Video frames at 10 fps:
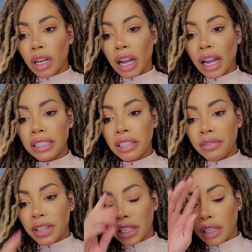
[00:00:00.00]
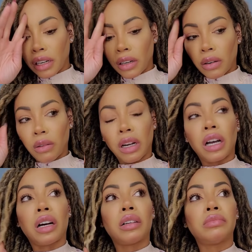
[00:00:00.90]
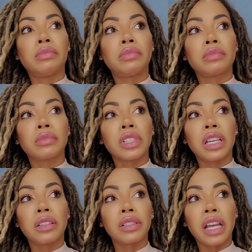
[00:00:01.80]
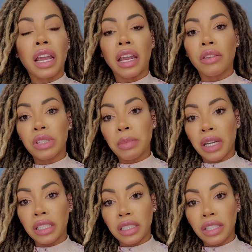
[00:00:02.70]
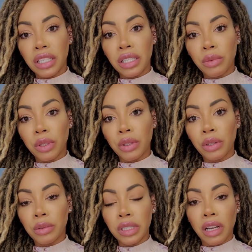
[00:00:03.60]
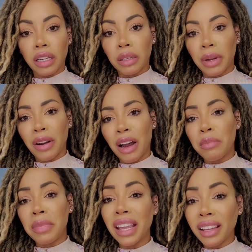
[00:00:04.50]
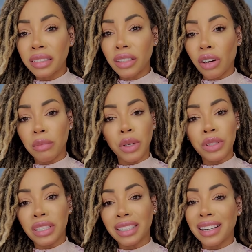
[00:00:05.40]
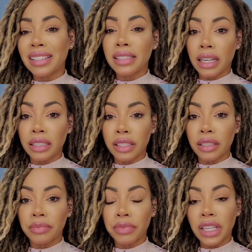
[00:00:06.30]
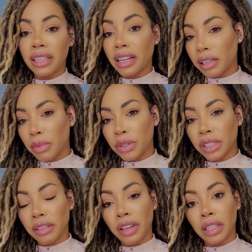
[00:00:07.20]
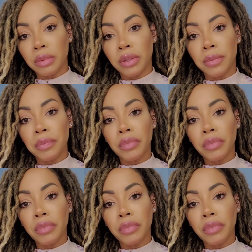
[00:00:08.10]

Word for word: I did a video um, the other day responding to Jessie Woo, who was talking about how men are emotionally unintelligent and not emotionally available.